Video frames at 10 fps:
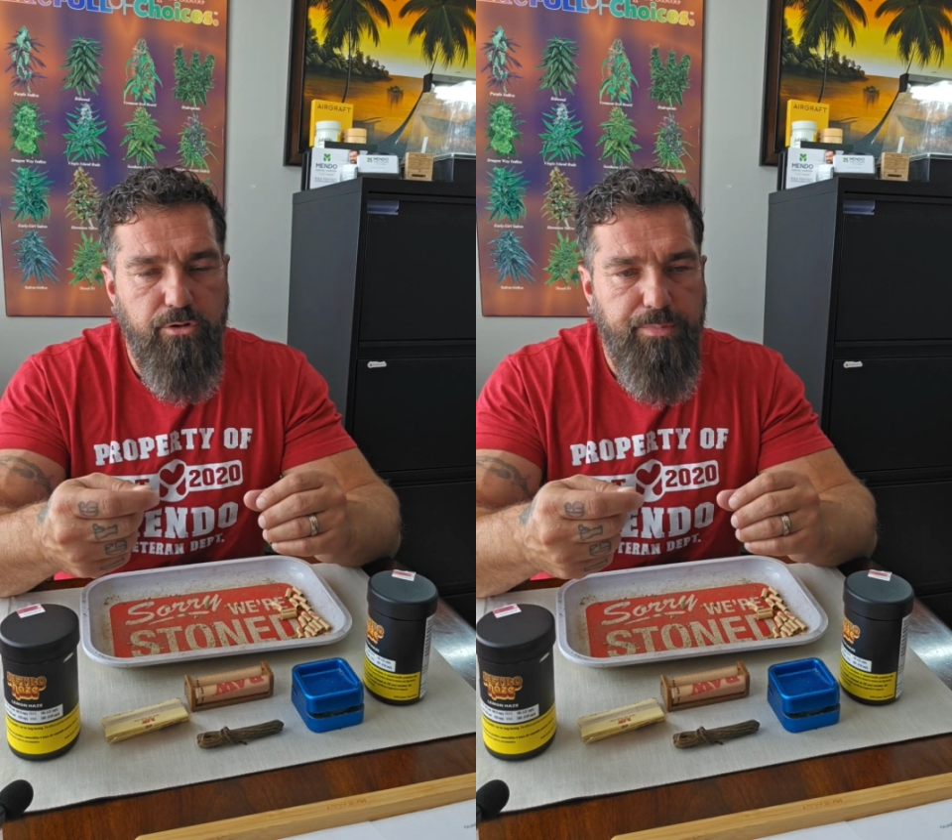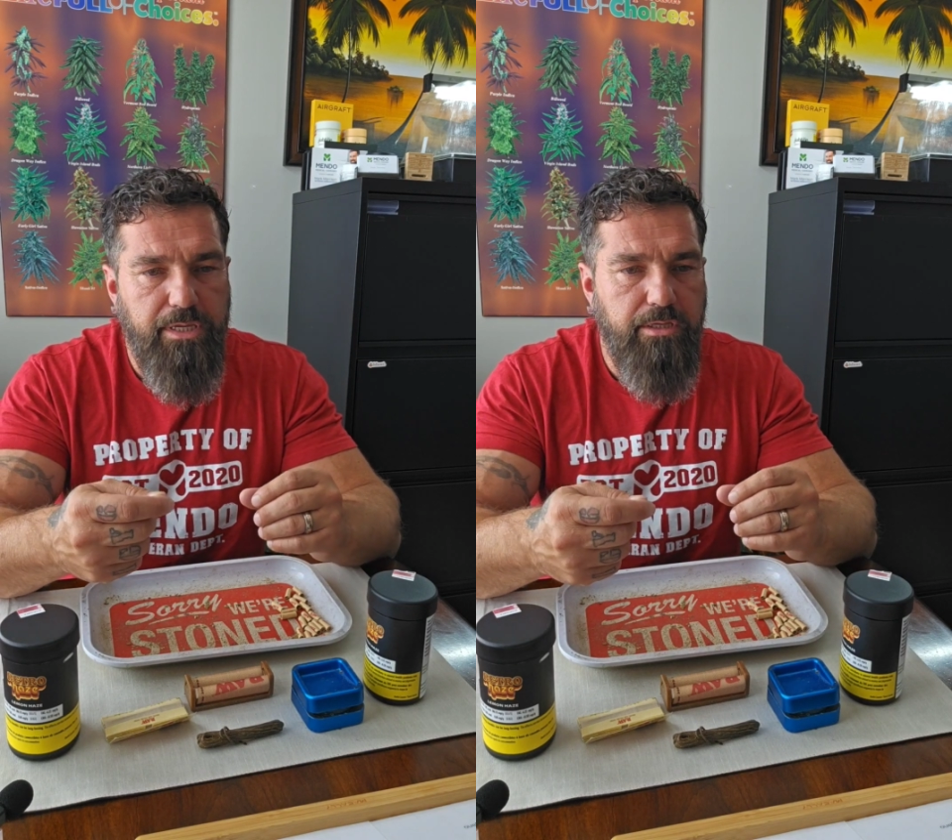
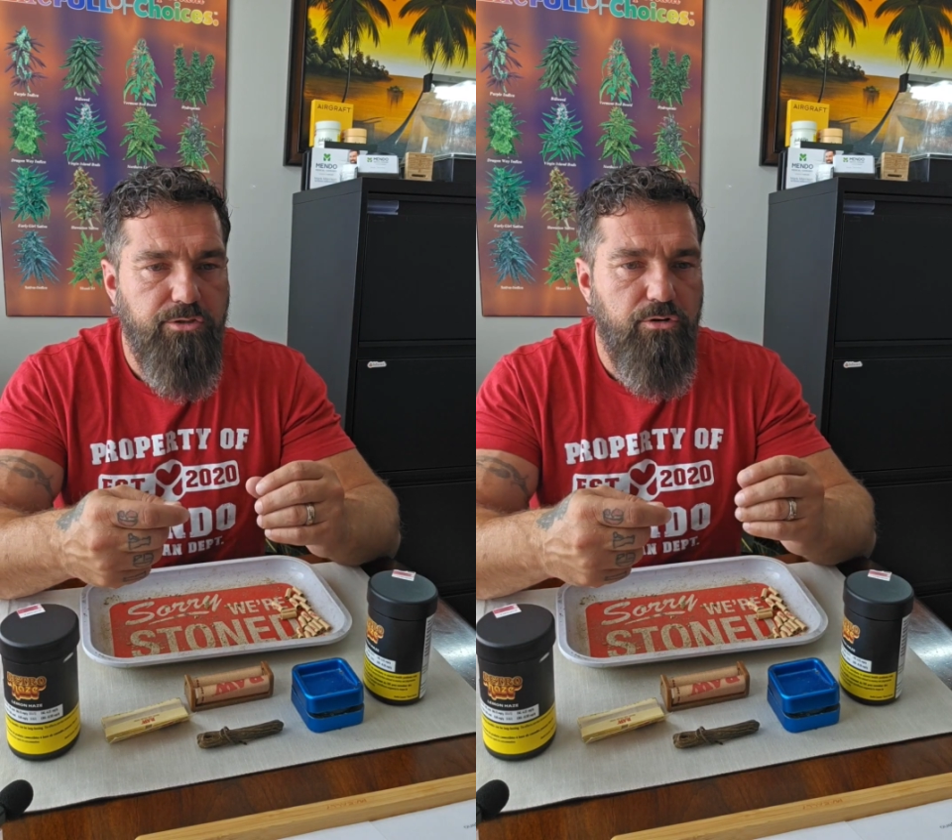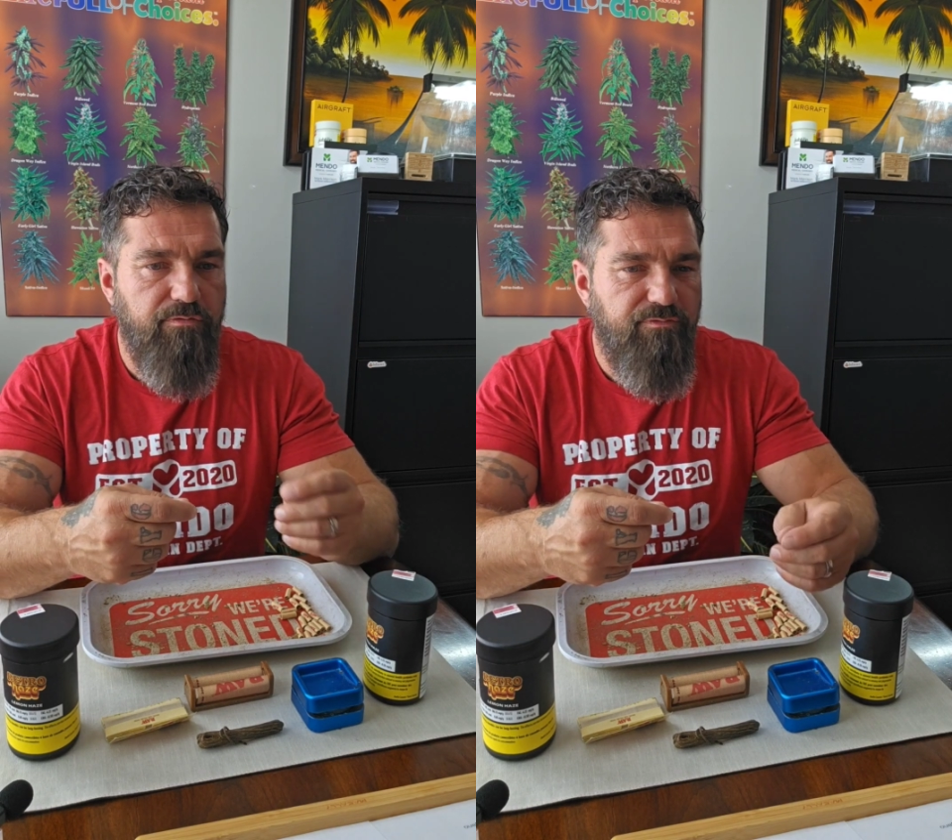looking
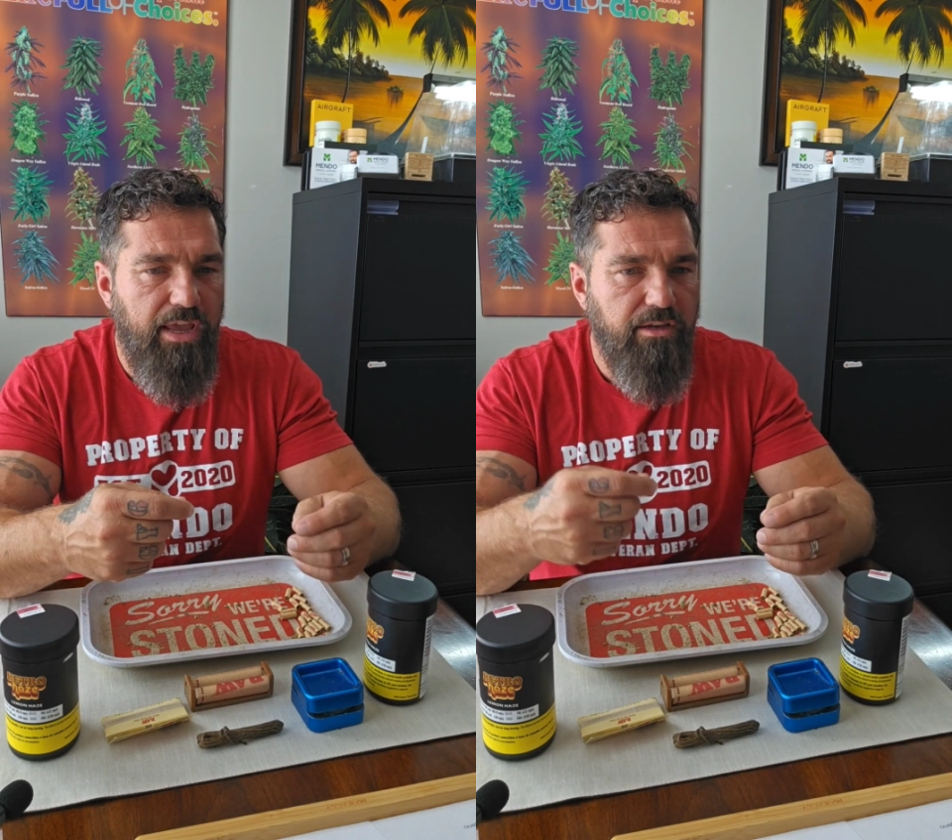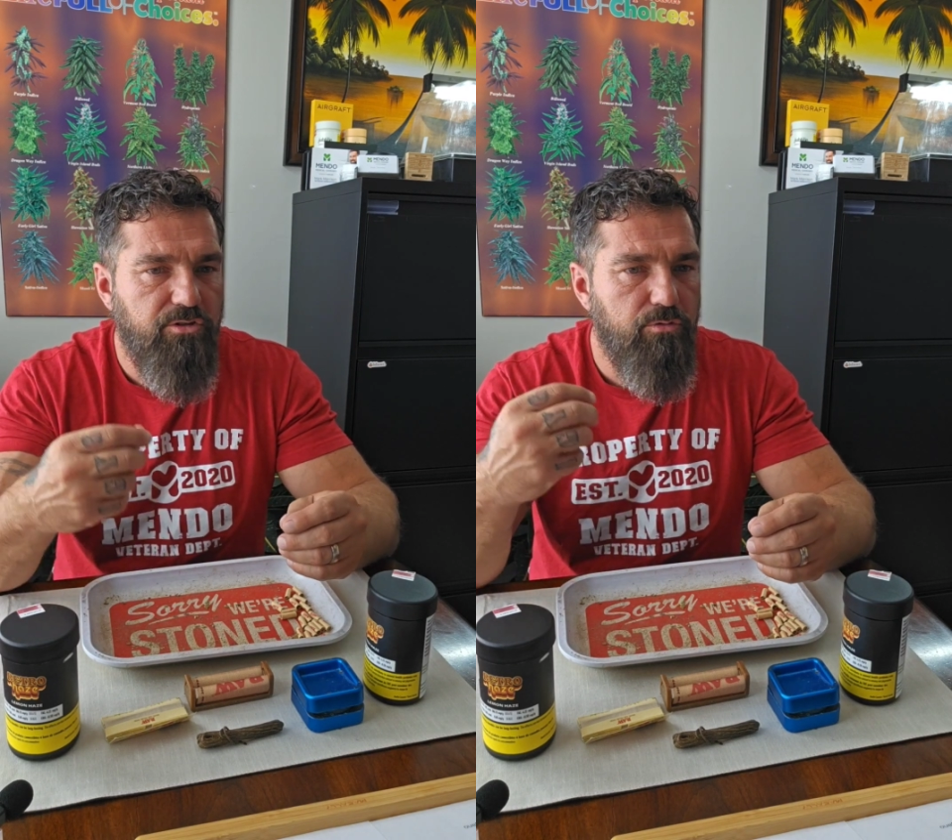for
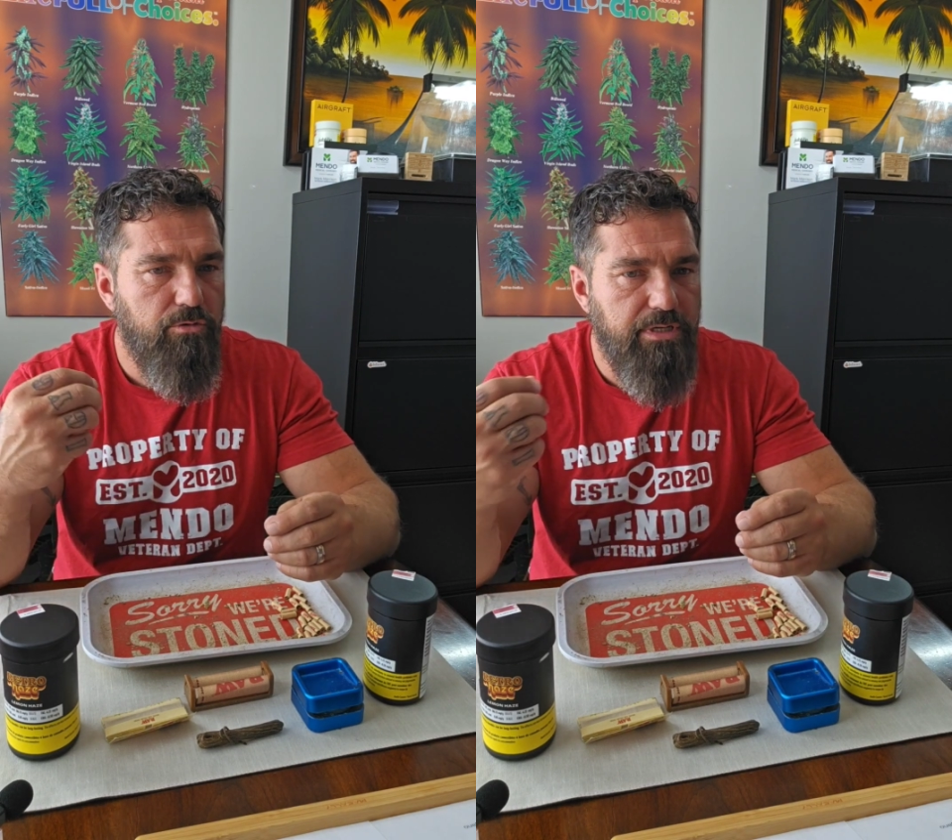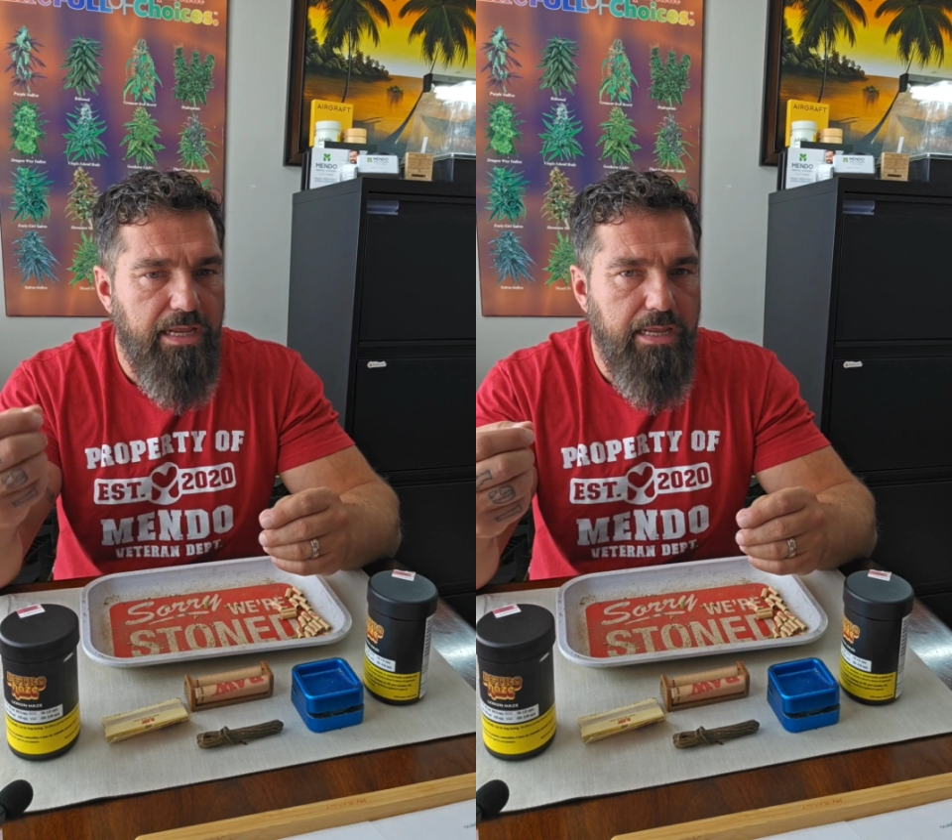originals,
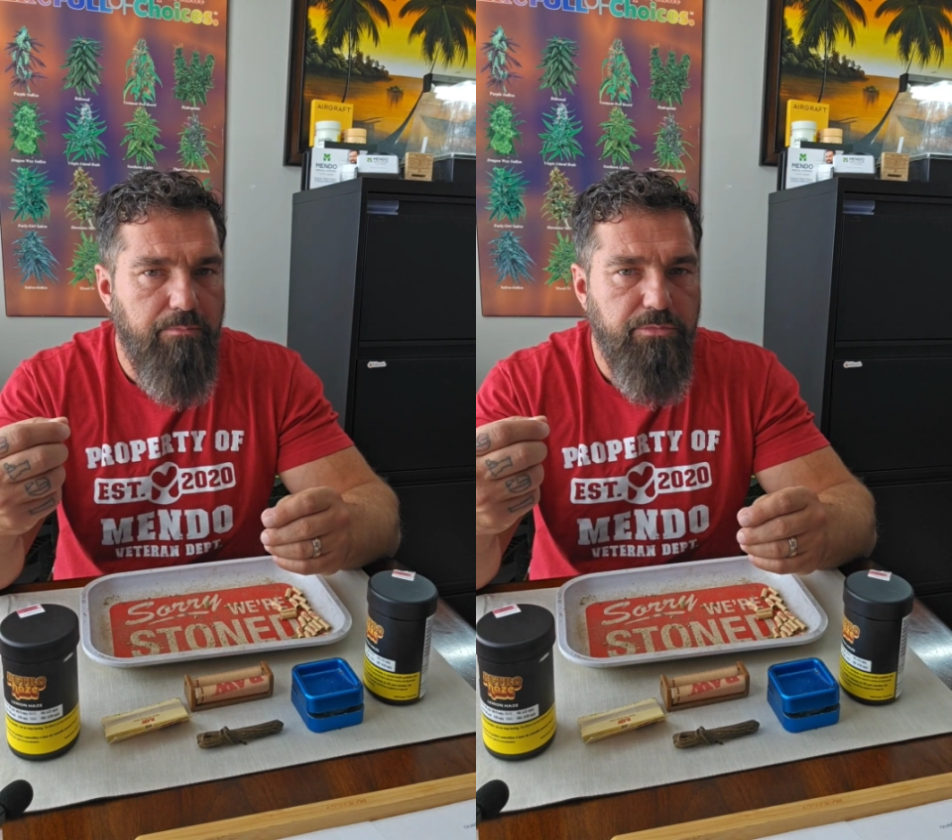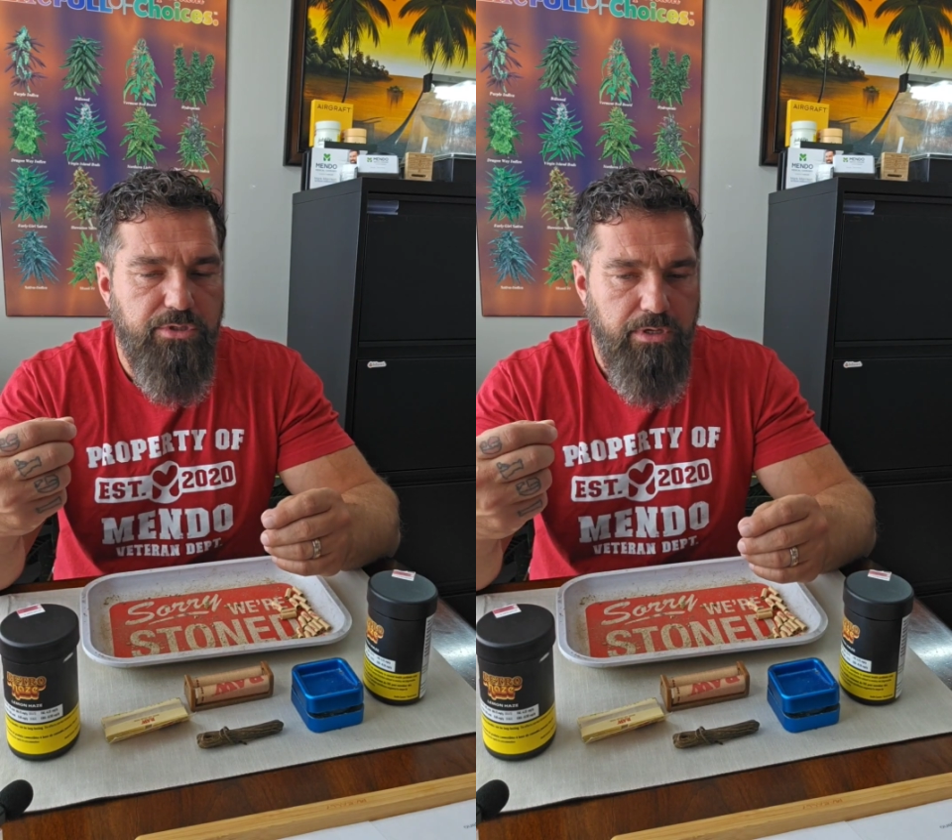looking
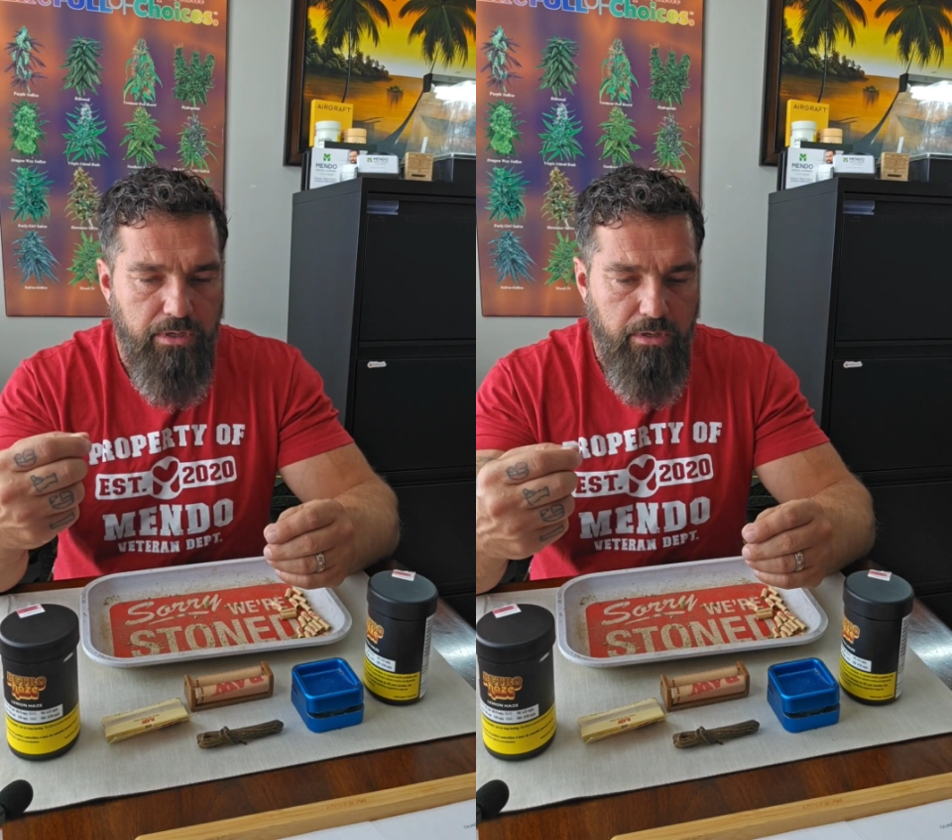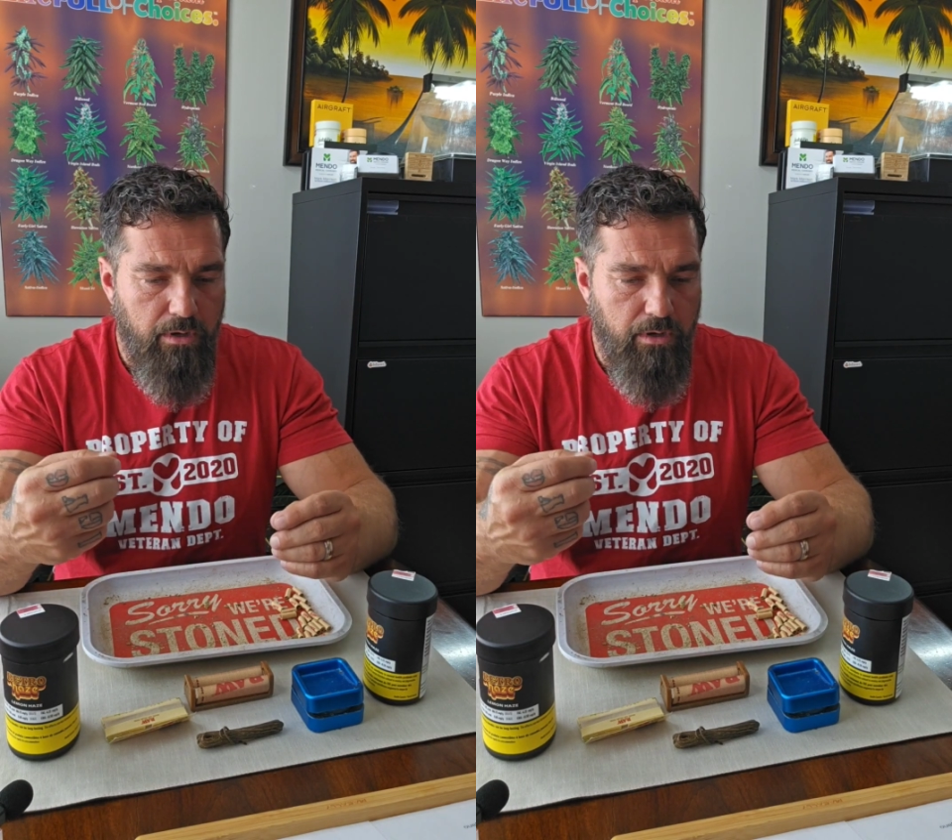for what's in it,